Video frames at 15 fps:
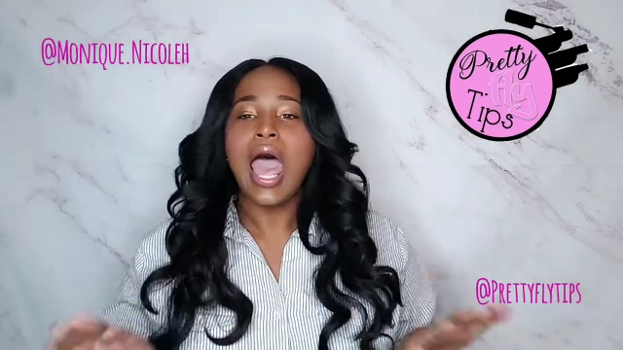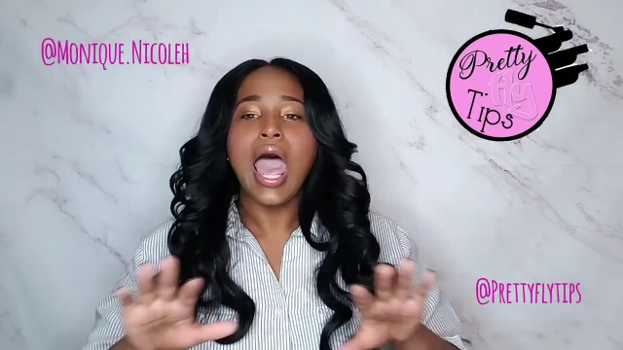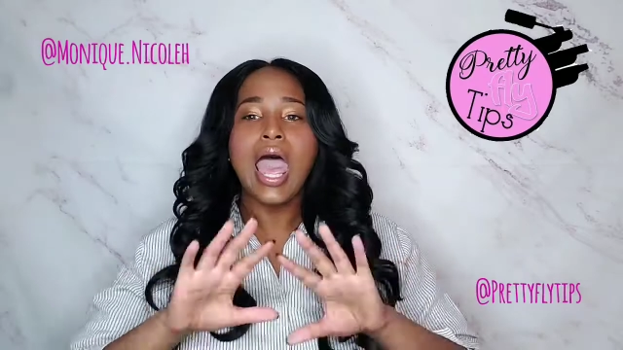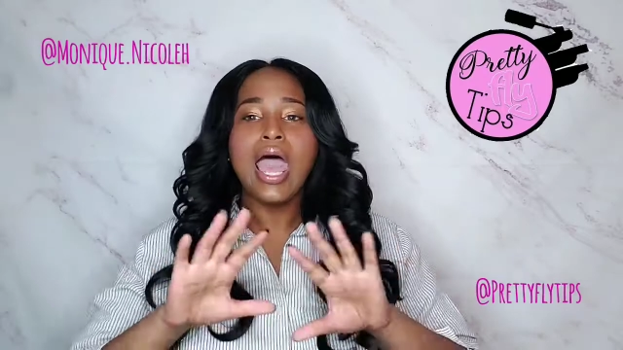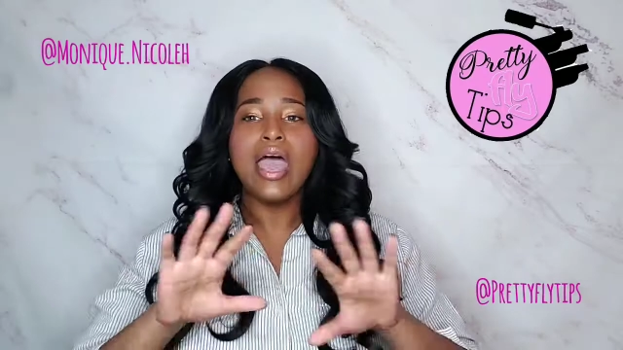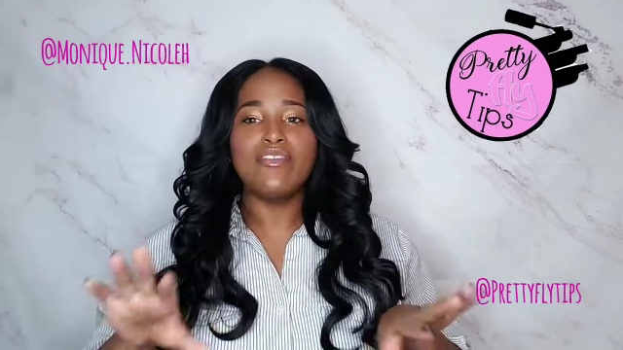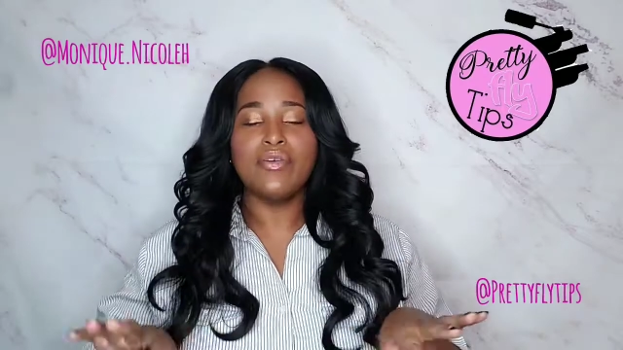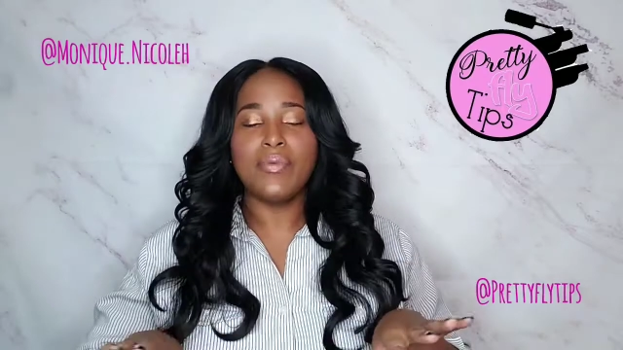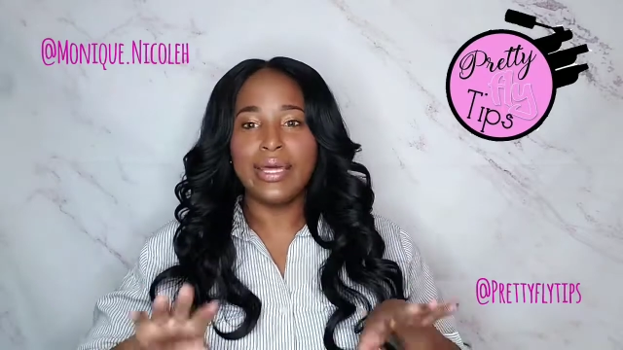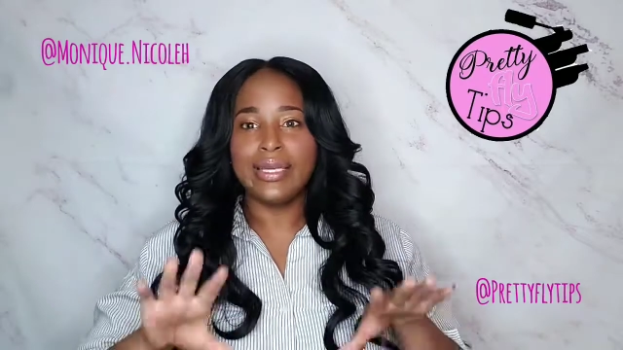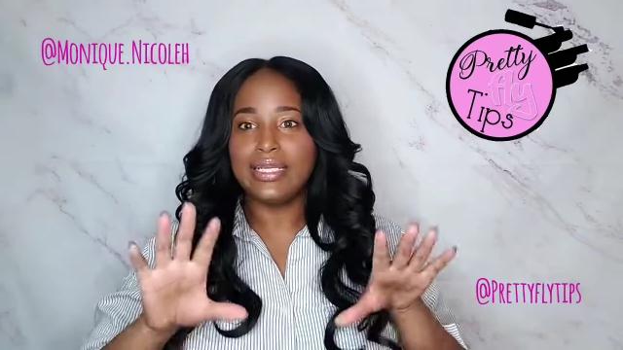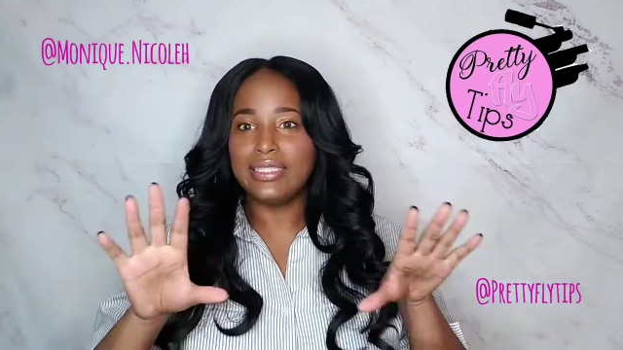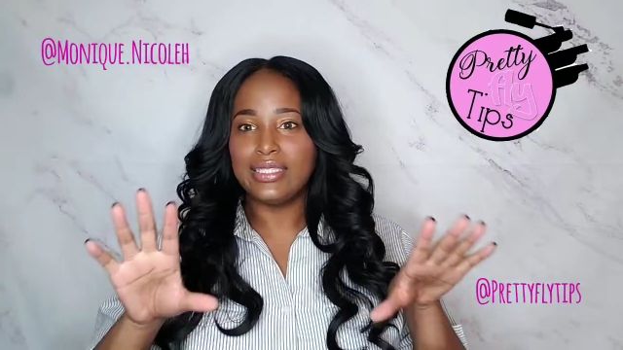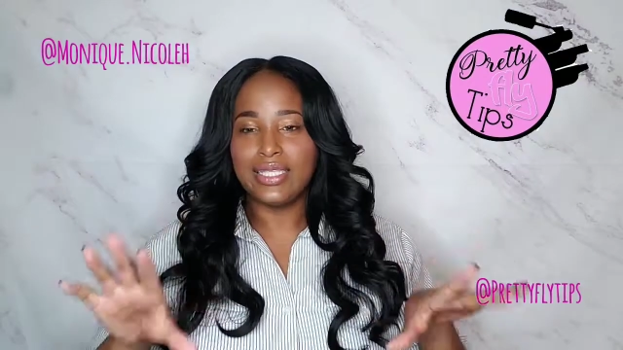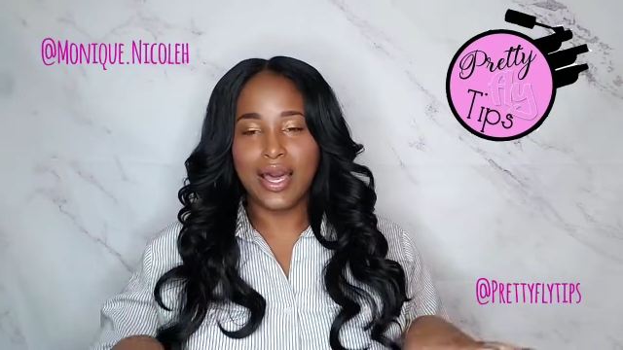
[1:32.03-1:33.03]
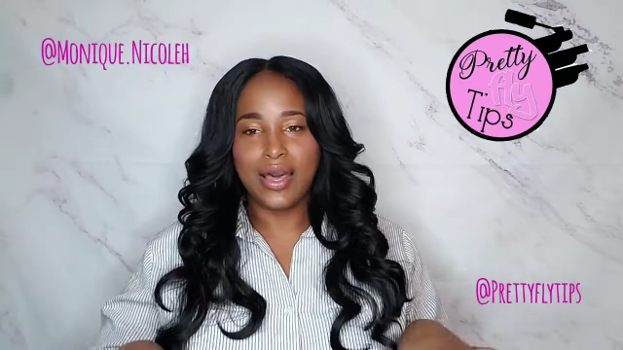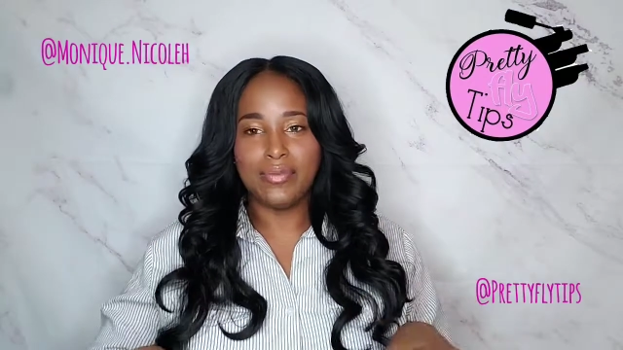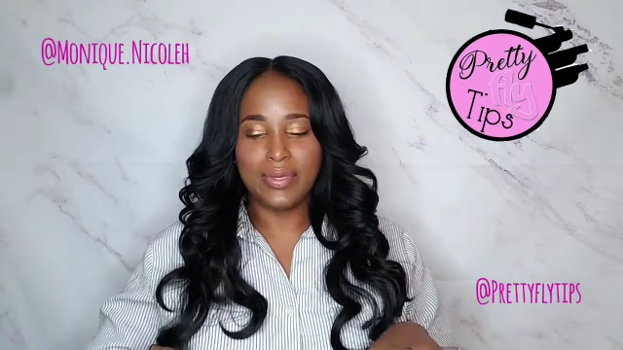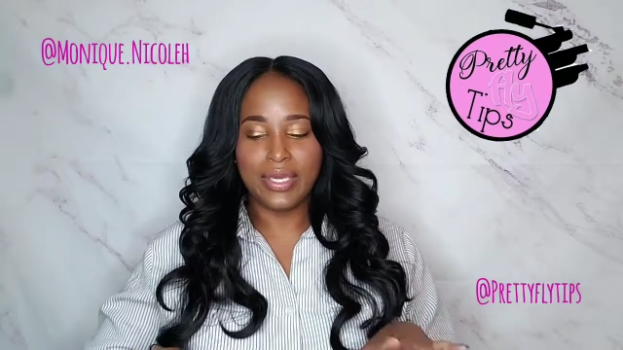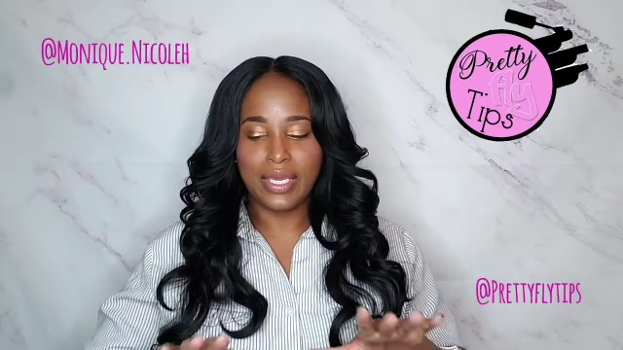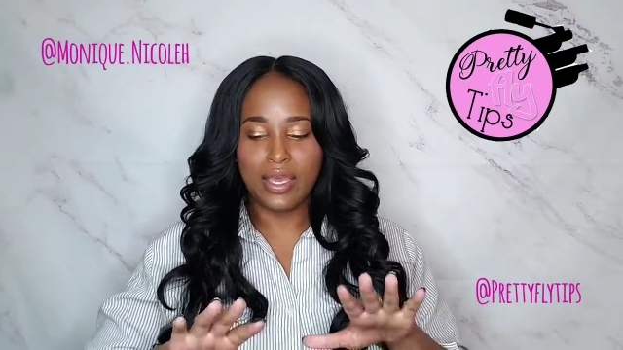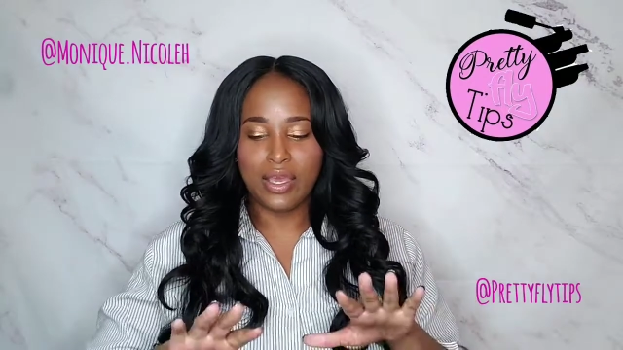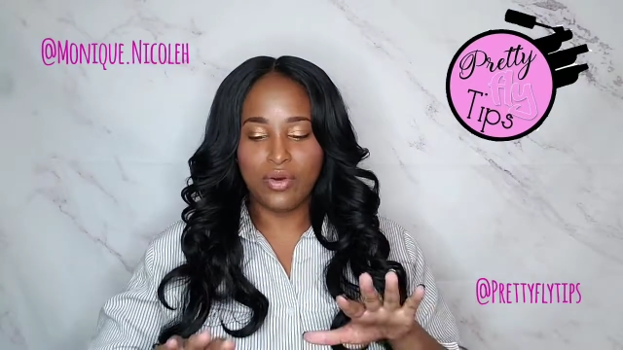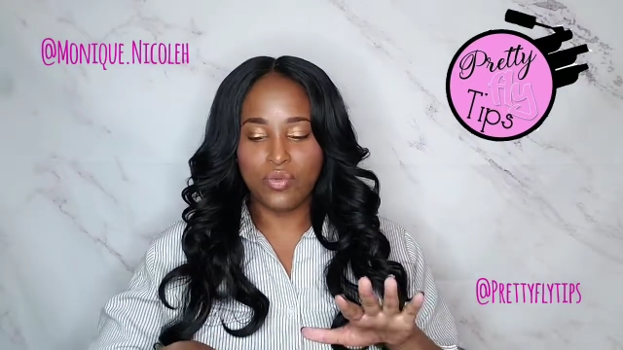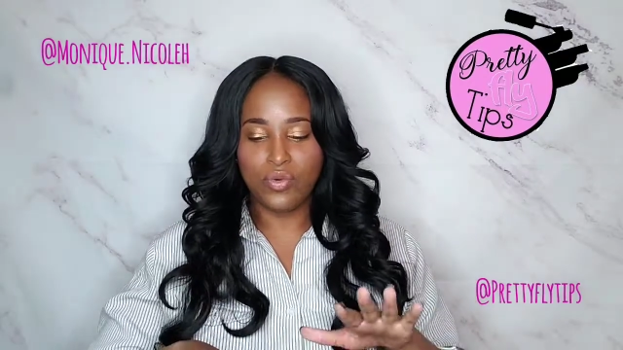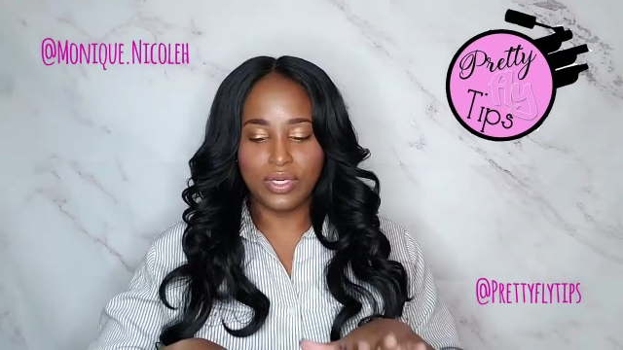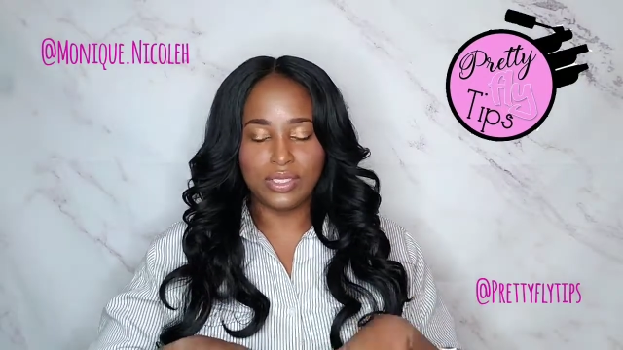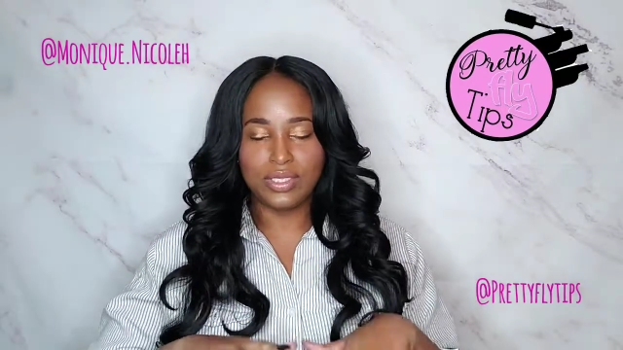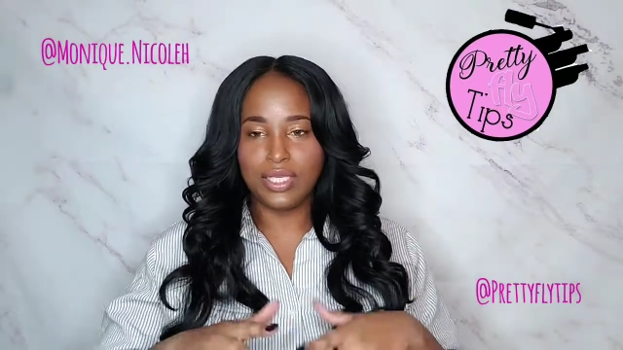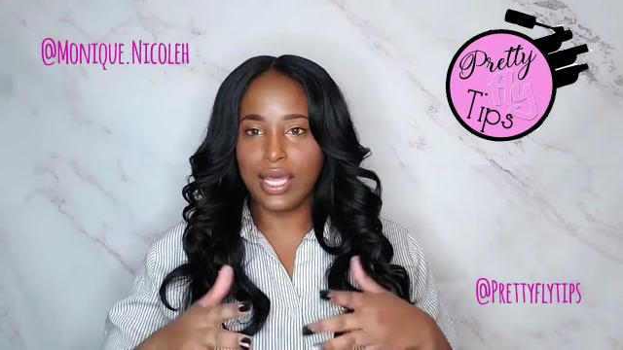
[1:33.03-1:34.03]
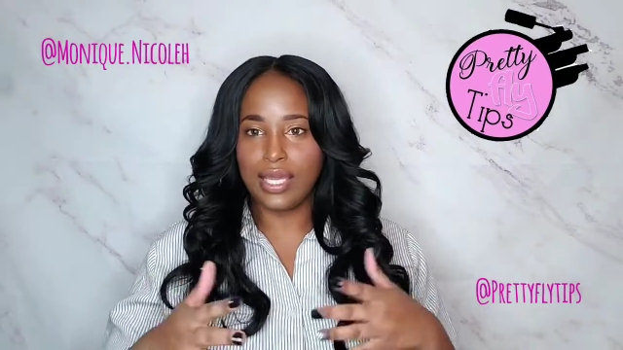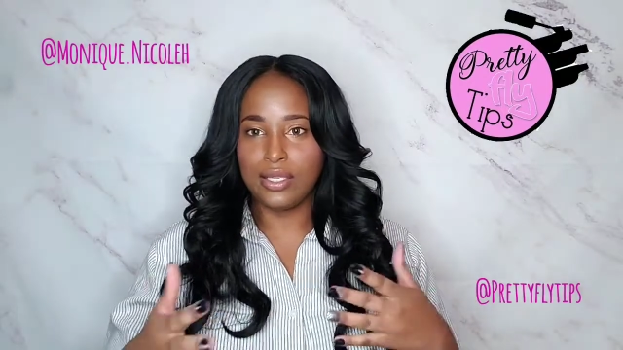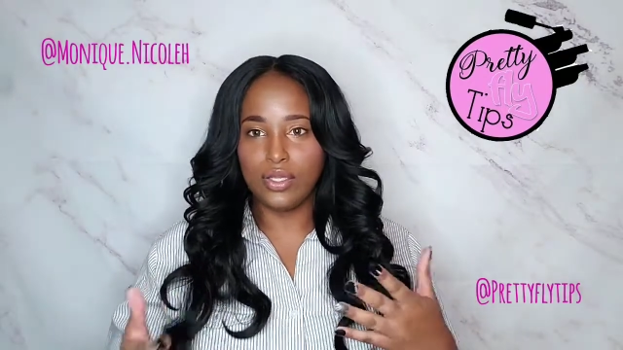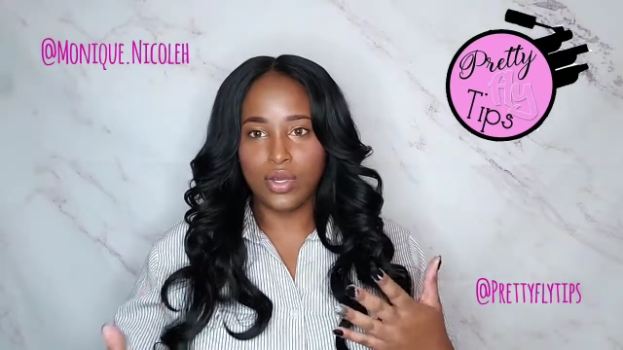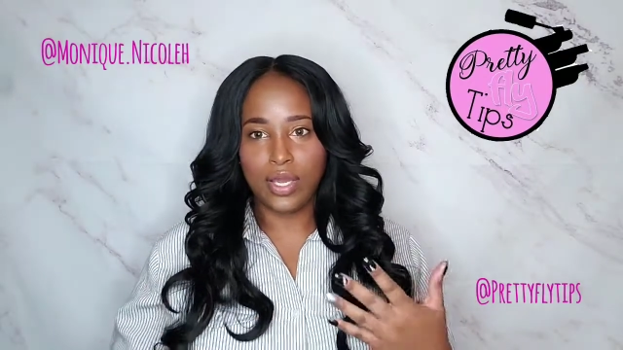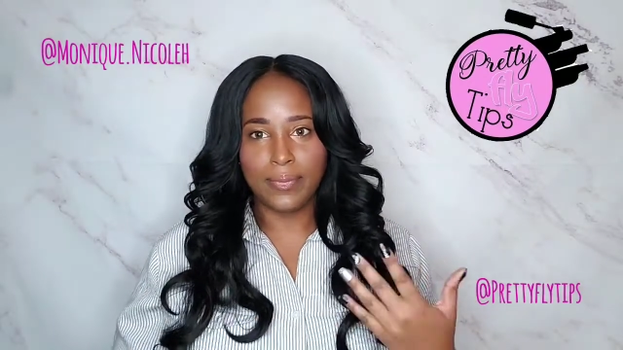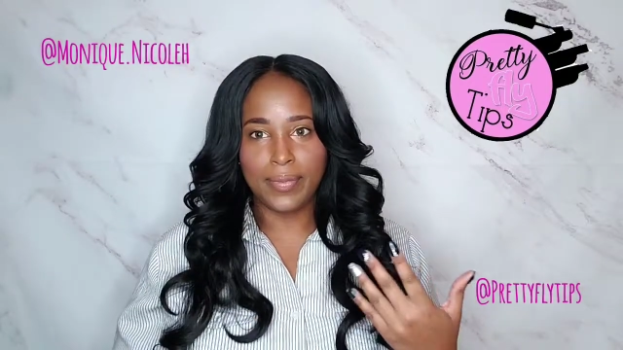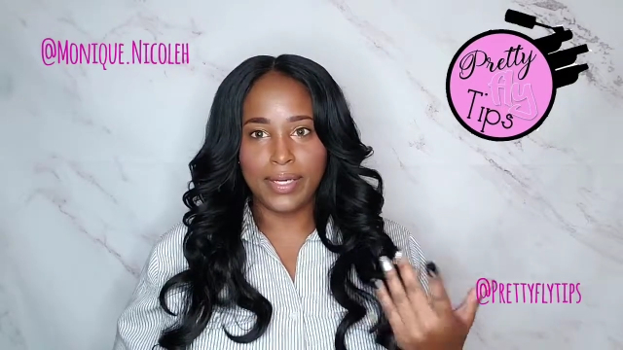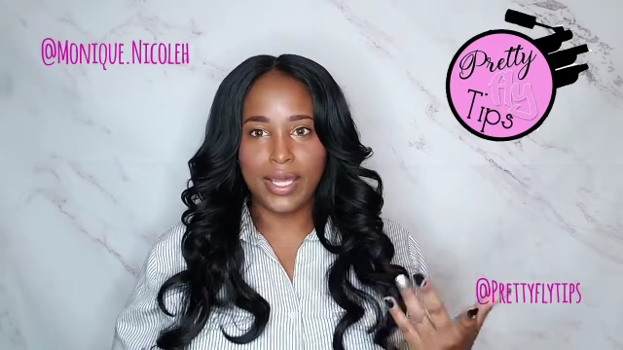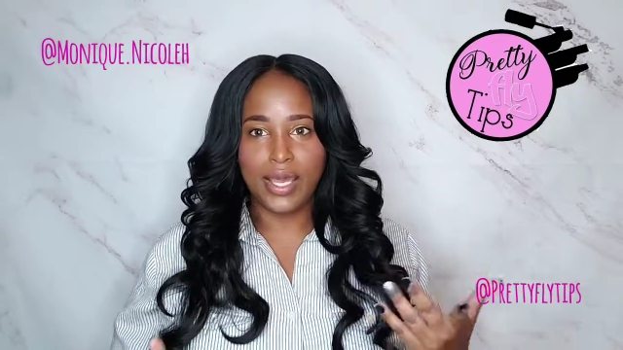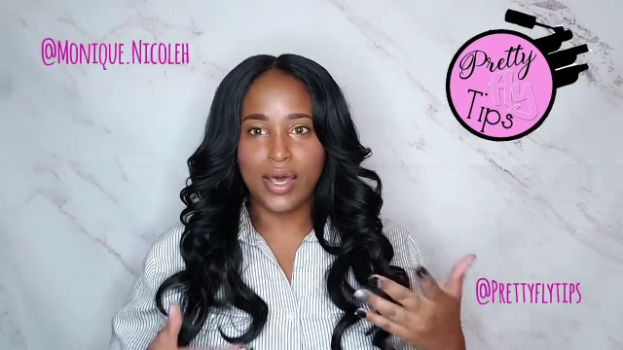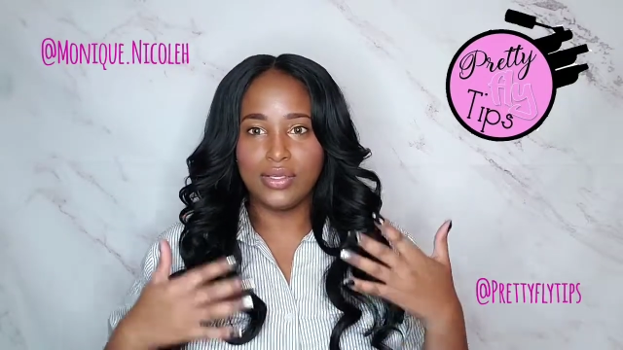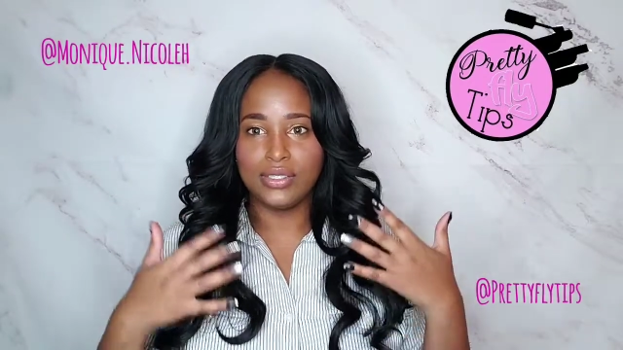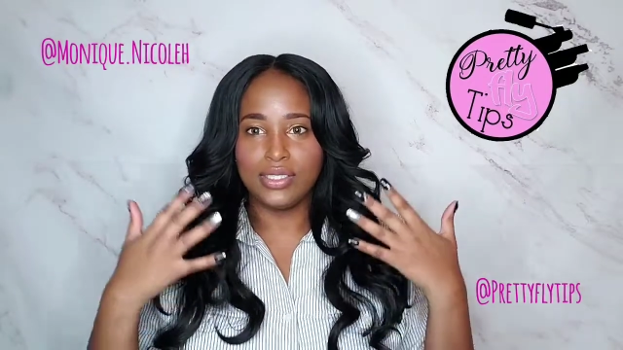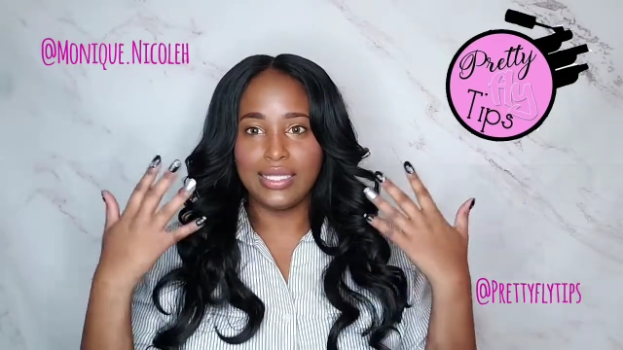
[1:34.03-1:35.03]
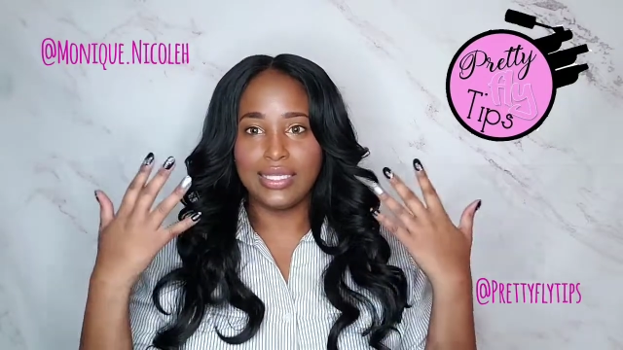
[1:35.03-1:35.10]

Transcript: everybody stopped me and wanted to like look at my nails.